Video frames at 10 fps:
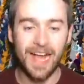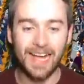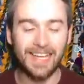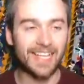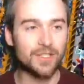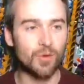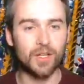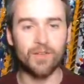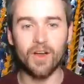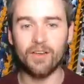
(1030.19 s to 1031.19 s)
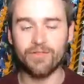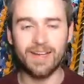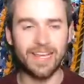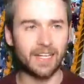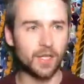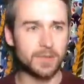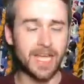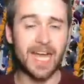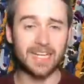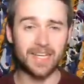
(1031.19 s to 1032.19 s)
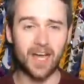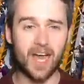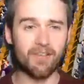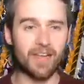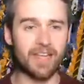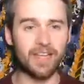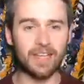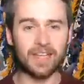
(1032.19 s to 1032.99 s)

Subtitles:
against one of our affiliate clubs, Cagliari,